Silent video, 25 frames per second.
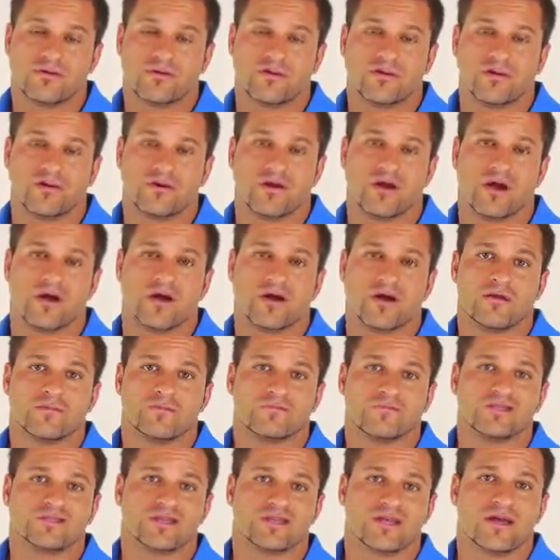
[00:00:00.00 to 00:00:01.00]
your uh,
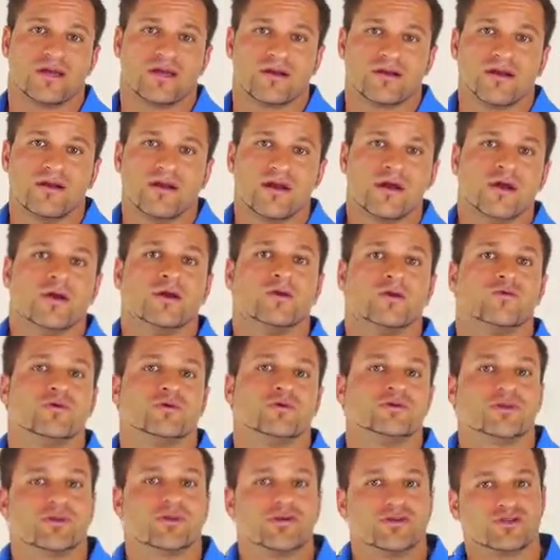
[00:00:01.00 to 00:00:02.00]
skin,
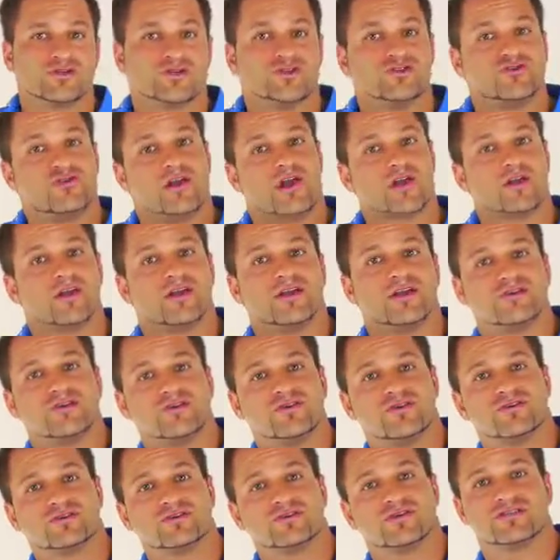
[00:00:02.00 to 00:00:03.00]
which goes directly
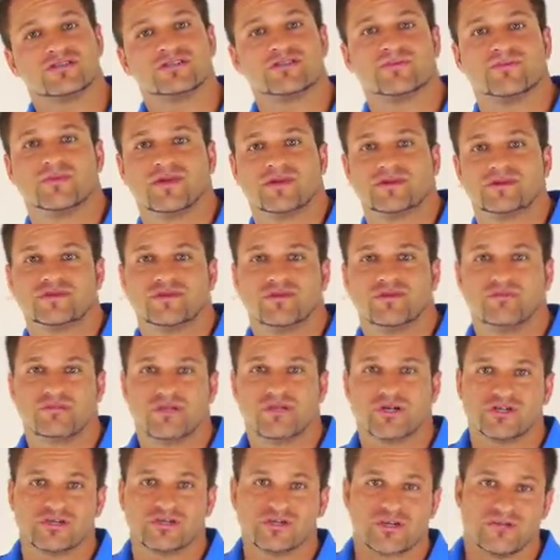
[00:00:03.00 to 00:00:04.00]
into your system and into your
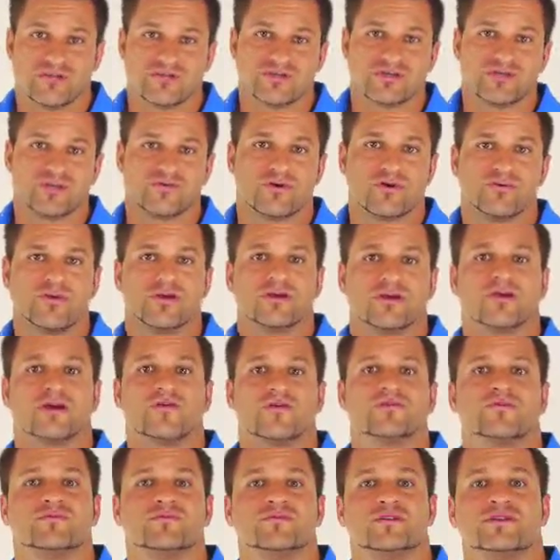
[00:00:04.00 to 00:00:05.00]
bloodstream. So you want to be
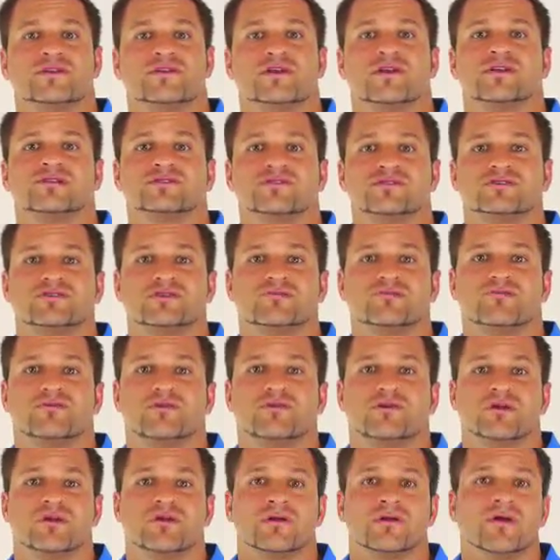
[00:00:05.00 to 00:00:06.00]
careful with the things that you're
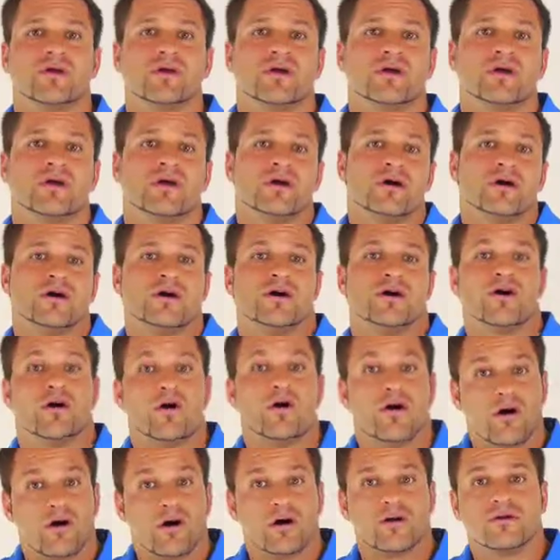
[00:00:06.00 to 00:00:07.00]
putting uh,
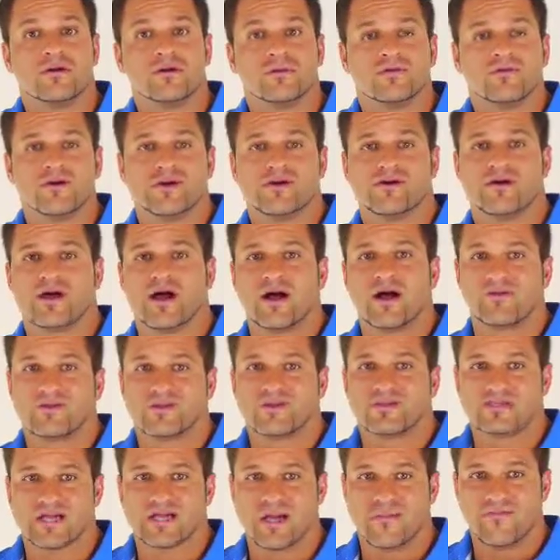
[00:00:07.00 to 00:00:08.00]
on when you're out in
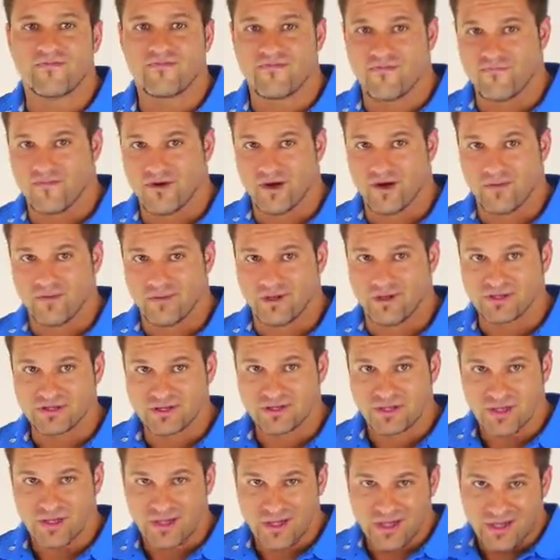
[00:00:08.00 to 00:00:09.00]
these type of environments.